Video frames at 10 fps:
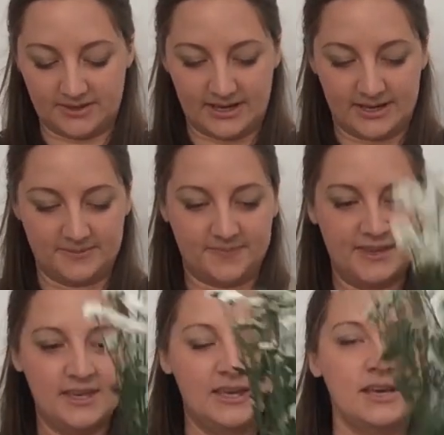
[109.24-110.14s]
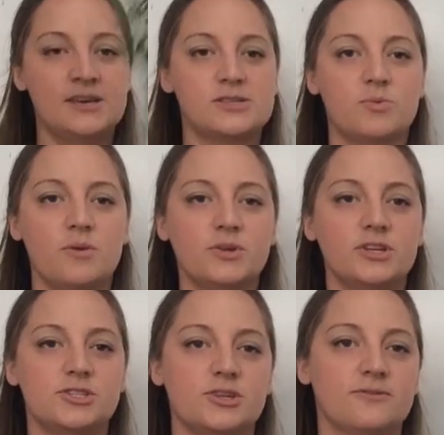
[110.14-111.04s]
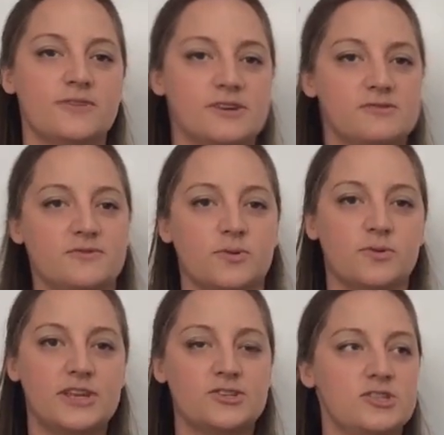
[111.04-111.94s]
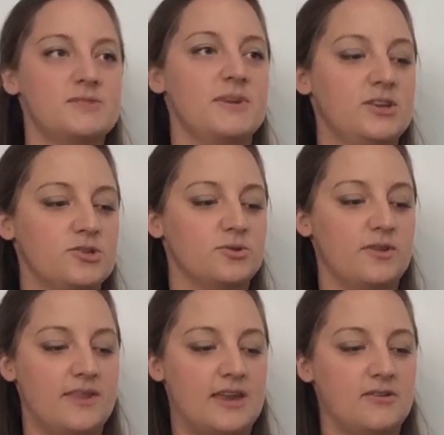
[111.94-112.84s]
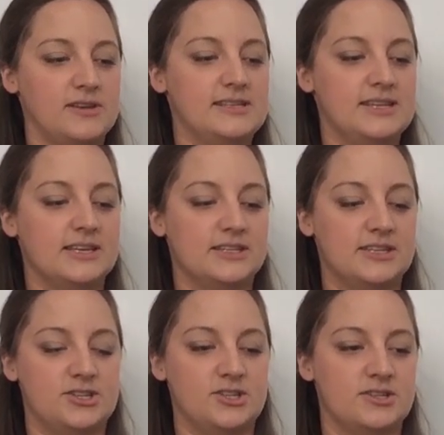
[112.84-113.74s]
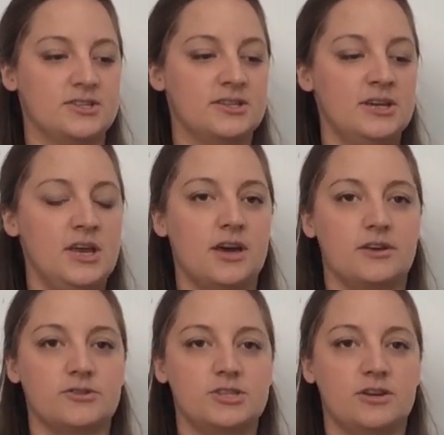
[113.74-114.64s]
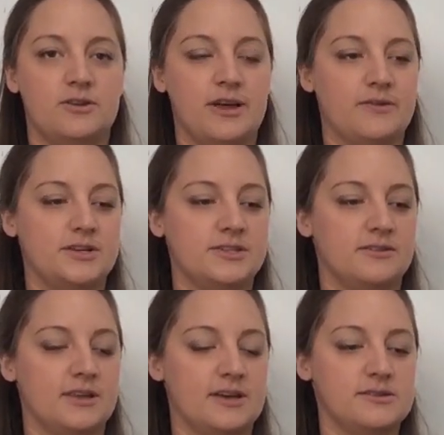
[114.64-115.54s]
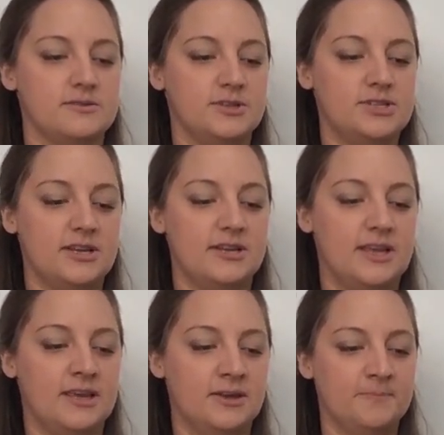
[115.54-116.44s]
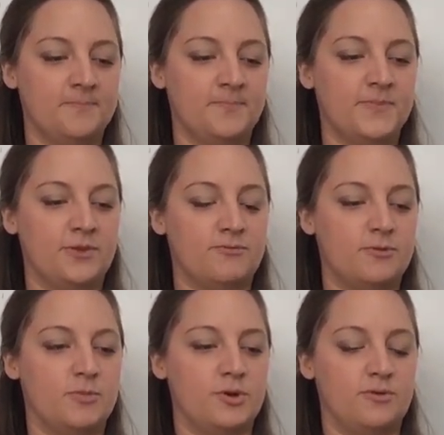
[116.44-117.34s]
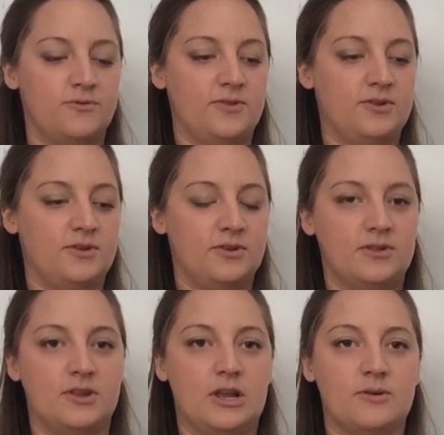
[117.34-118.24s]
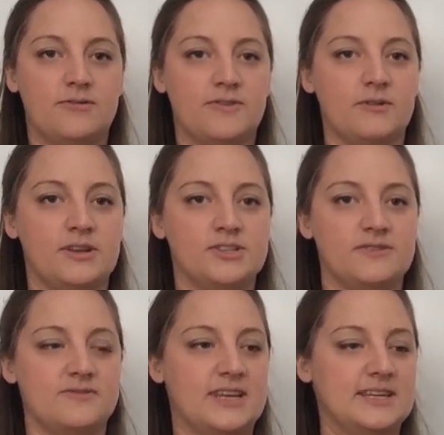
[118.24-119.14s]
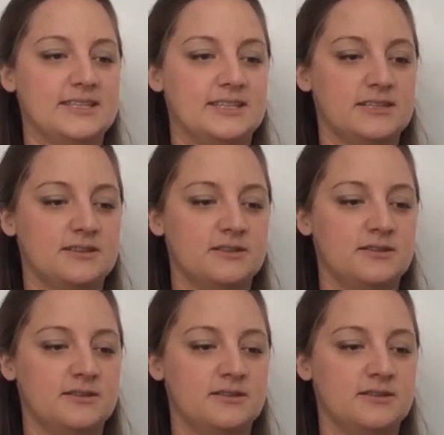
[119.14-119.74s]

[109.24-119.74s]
Okay. So what I'm going to do first of all is just make sure that they're nicely conditioned, and I'll show you how I do that. So I gently remove the lower foliage if needed.